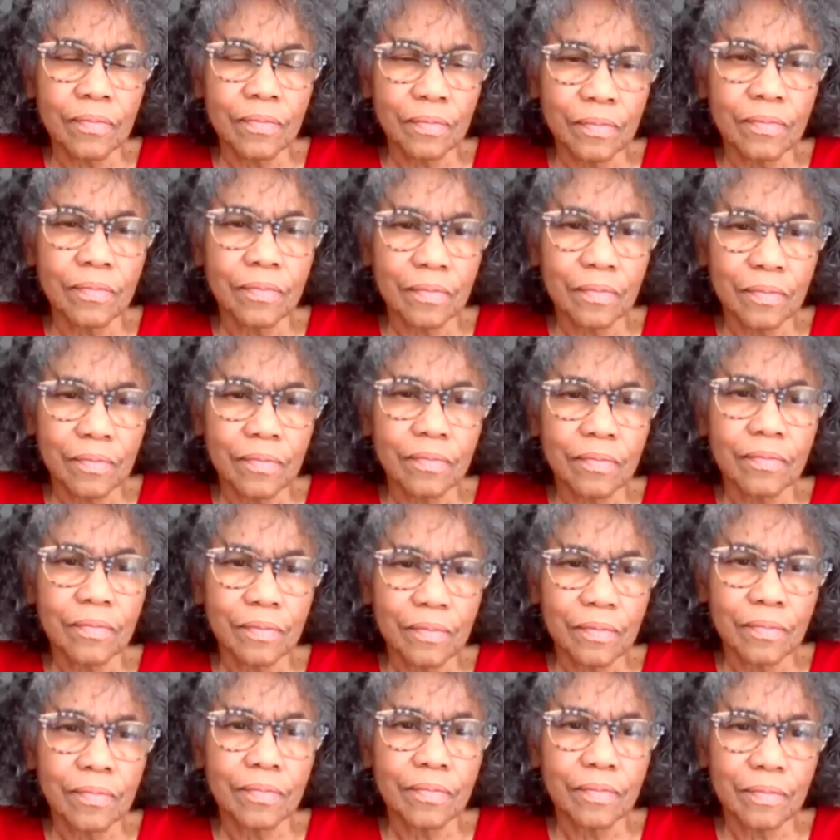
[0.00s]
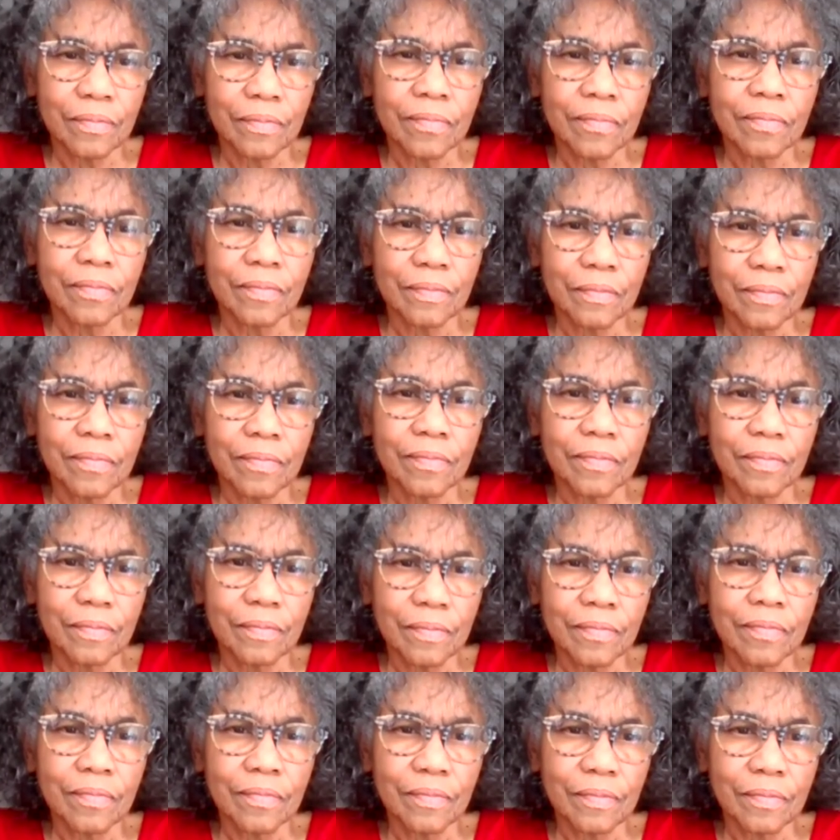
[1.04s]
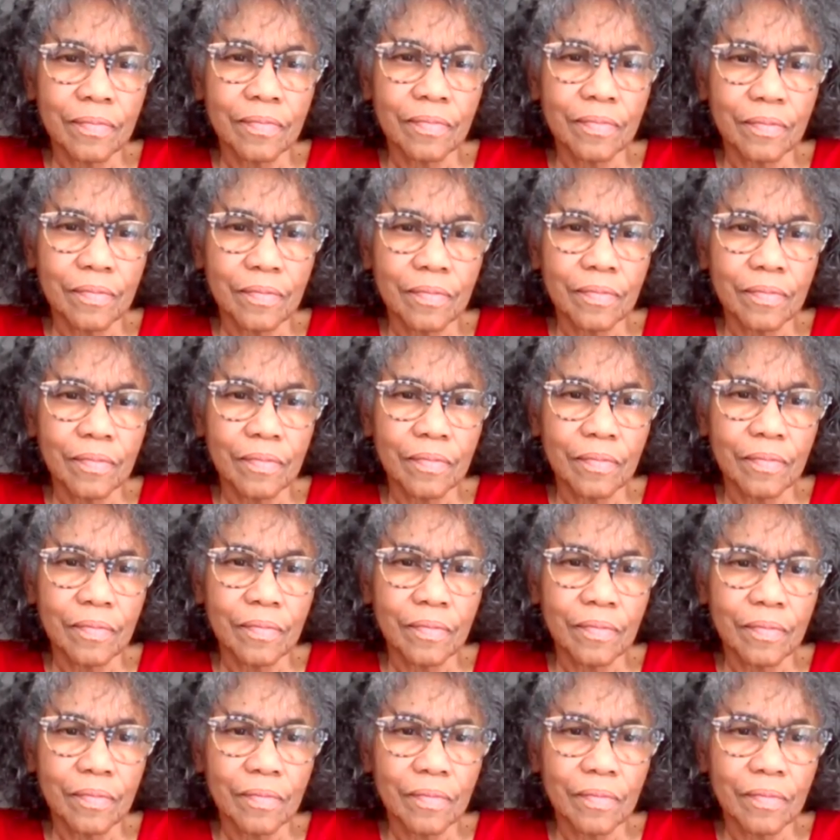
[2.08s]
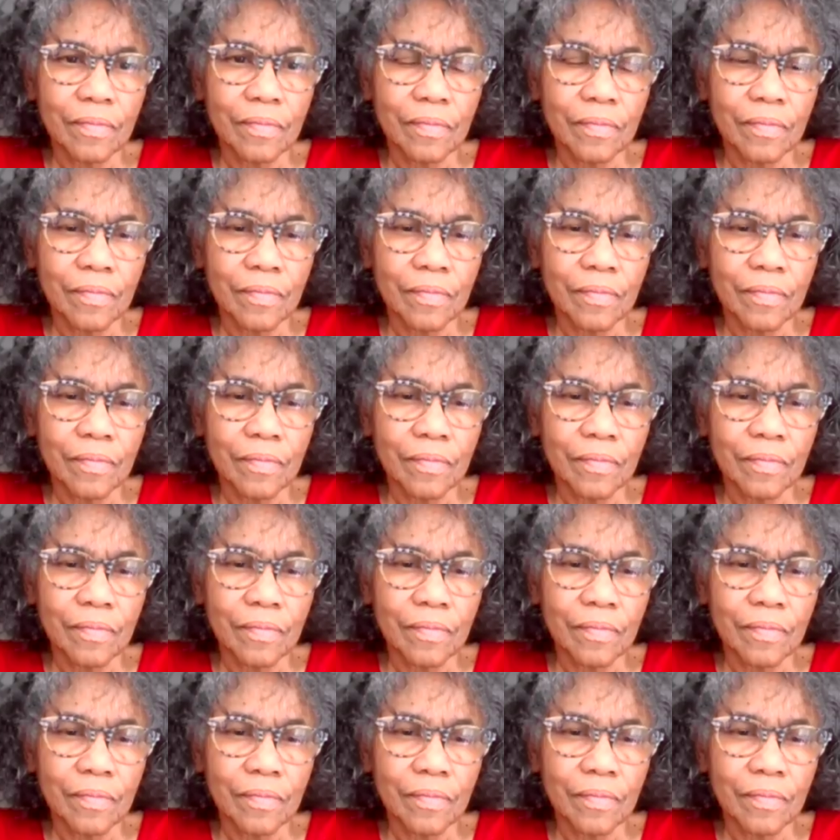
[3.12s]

but also everything else that was surrounding that